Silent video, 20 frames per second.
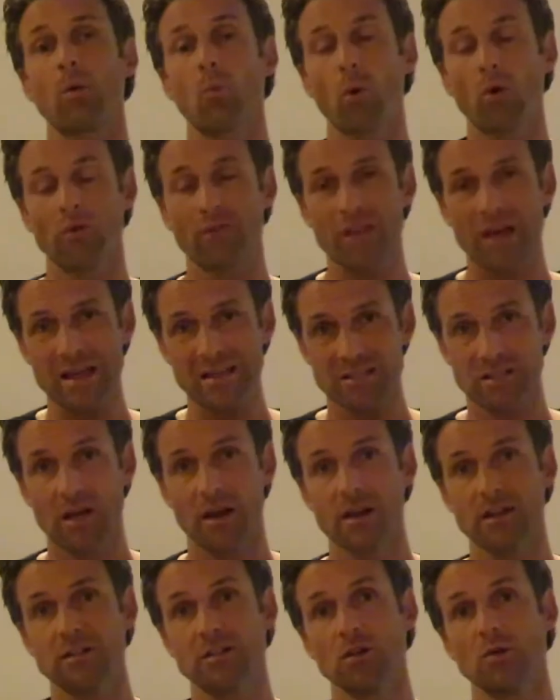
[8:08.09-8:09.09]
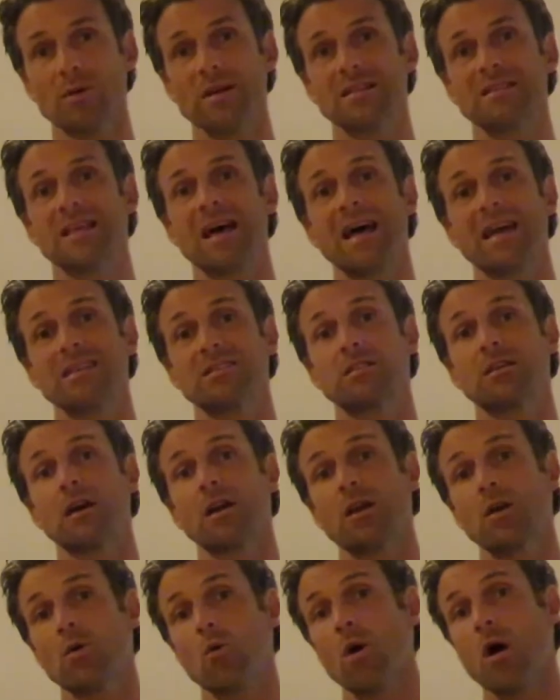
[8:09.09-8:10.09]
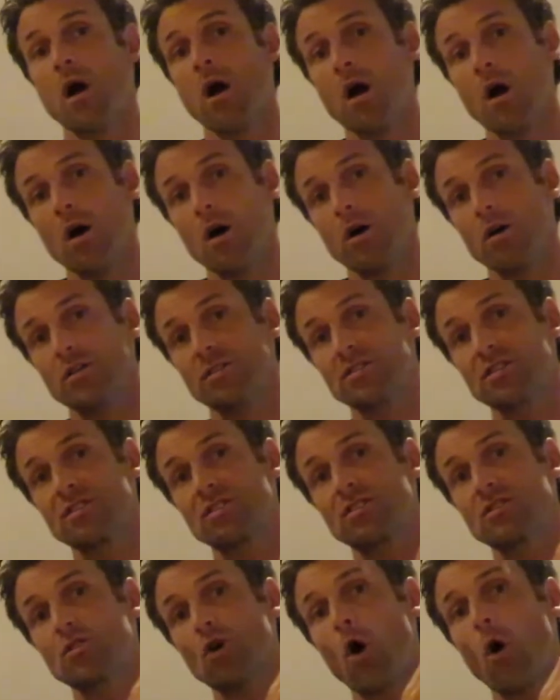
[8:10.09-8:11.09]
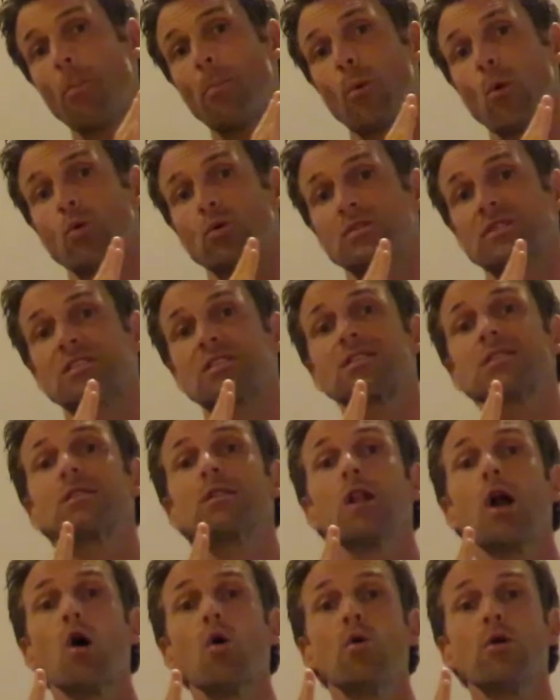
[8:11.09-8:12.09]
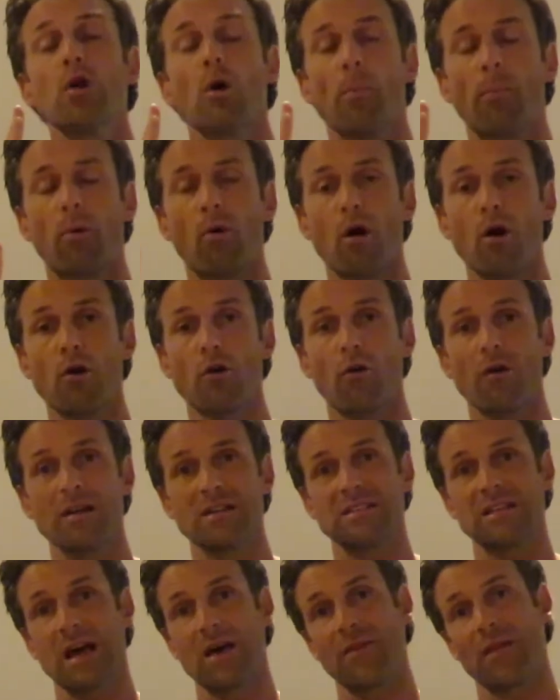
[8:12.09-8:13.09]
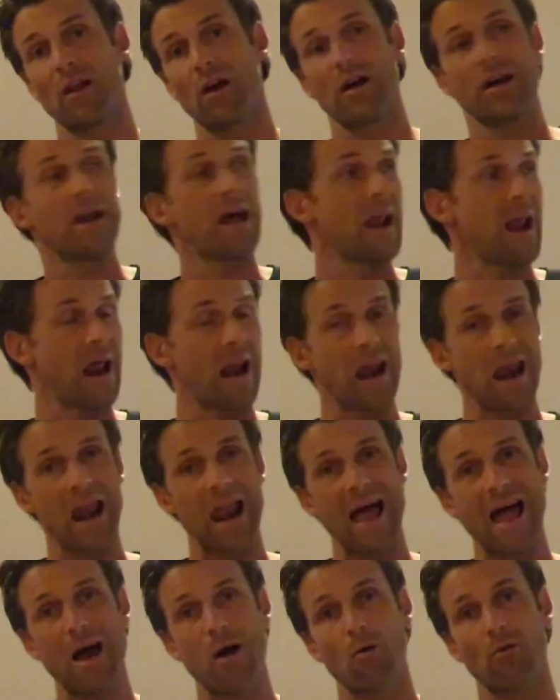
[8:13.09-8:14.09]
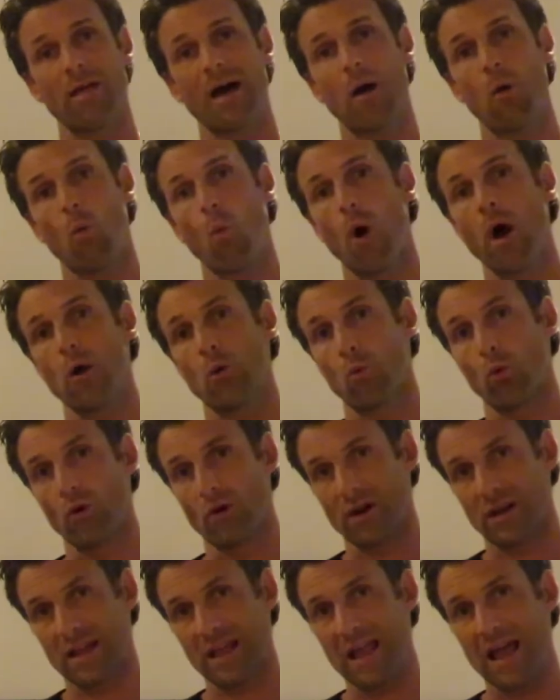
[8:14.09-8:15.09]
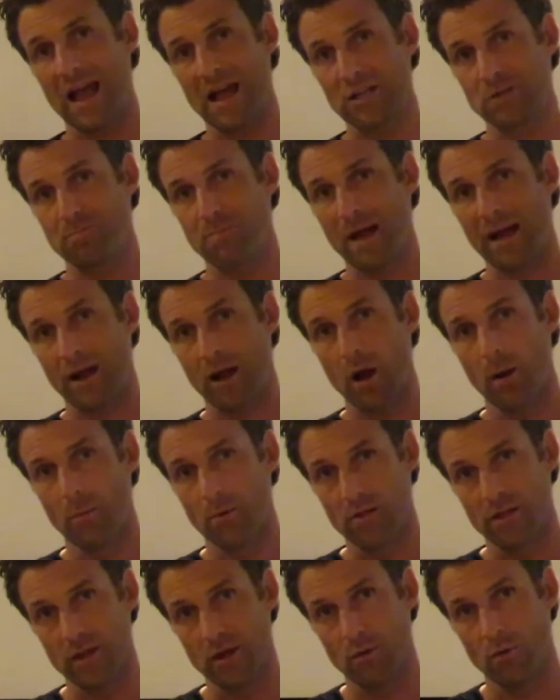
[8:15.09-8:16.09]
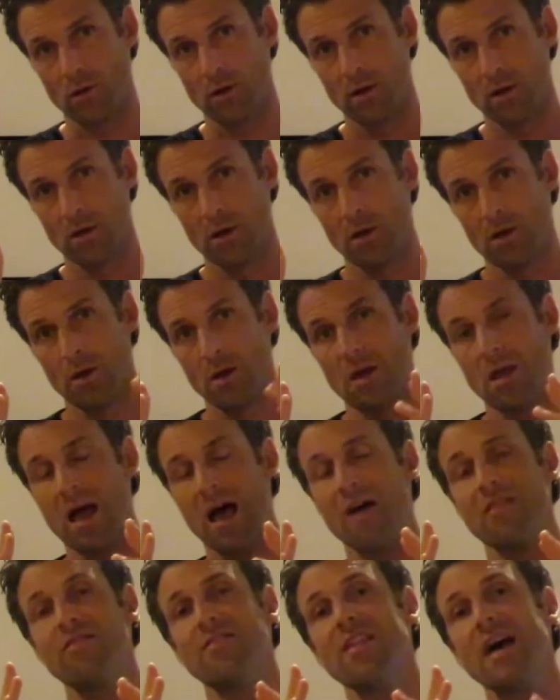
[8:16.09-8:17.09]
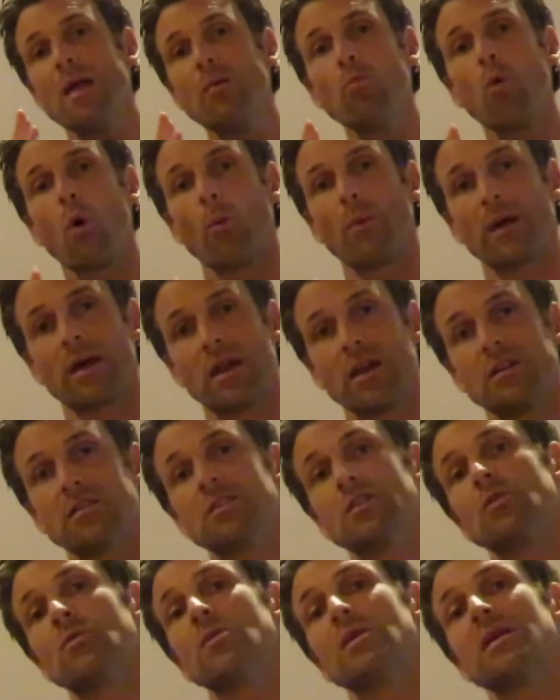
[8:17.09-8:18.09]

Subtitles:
it, what that's going to do is that is going to stop or slow your progress down the line and allow that white water to catch back up with you. And then what we're going to do